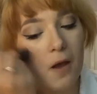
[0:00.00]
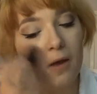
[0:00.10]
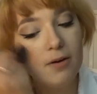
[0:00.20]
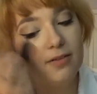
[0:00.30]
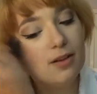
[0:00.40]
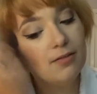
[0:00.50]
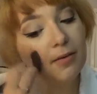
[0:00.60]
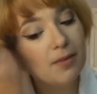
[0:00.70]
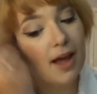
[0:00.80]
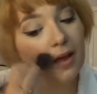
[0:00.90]
We're just going to
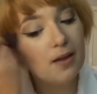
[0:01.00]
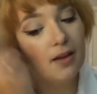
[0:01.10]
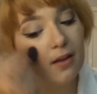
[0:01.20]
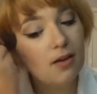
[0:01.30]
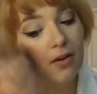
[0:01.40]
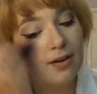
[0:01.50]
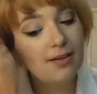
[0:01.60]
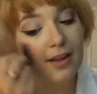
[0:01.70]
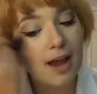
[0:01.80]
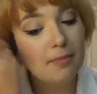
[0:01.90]
rub that onto
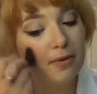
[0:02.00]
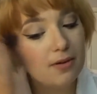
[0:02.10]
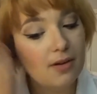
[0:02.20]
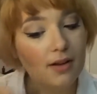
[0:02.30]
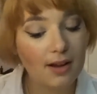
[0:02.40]
the apple,